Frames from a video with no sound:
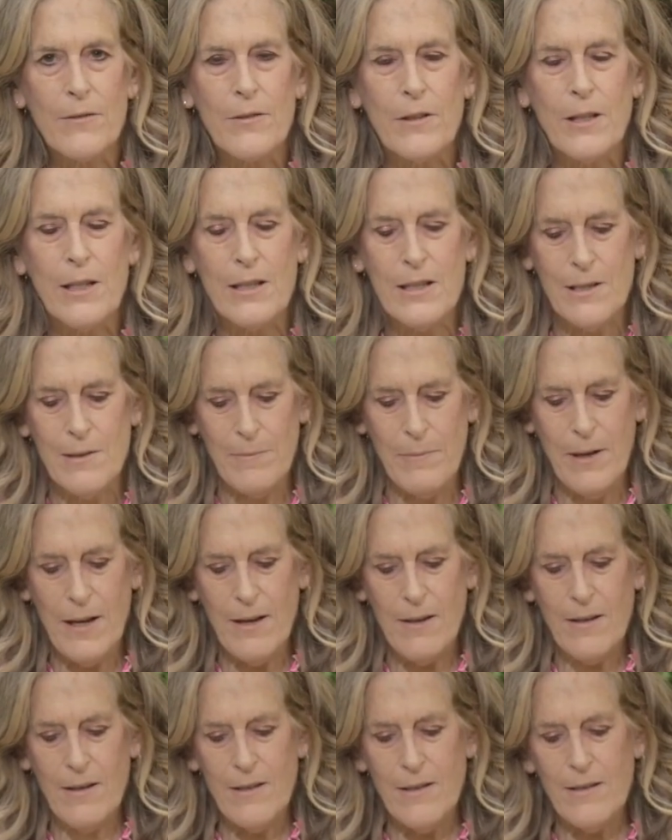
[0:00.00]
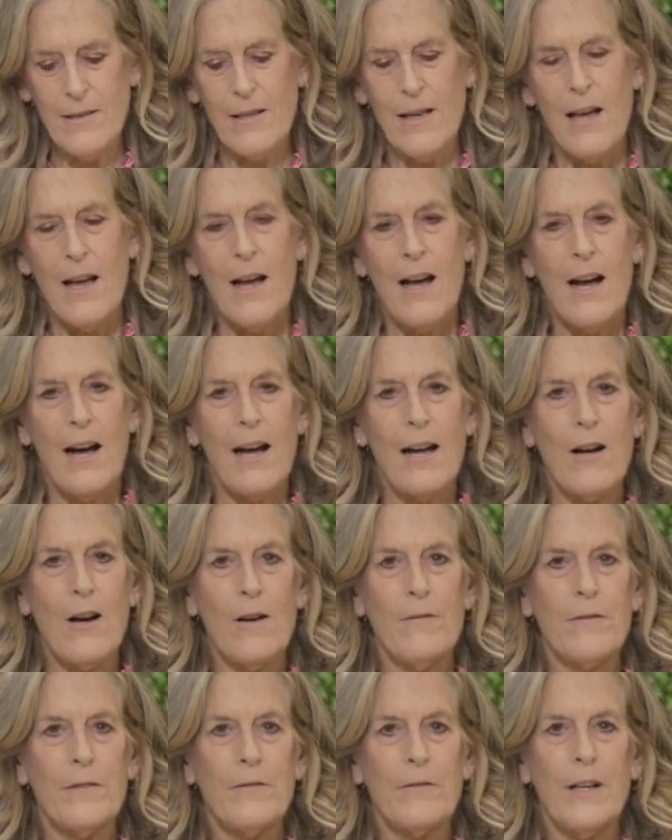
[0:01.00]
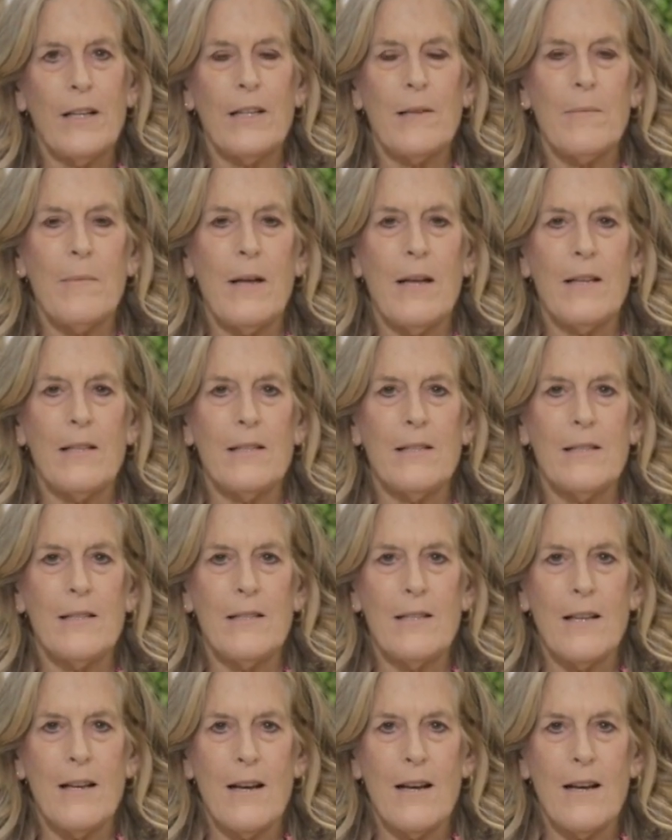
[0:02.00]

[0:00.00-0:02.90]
for Kids and Parents, I often recommend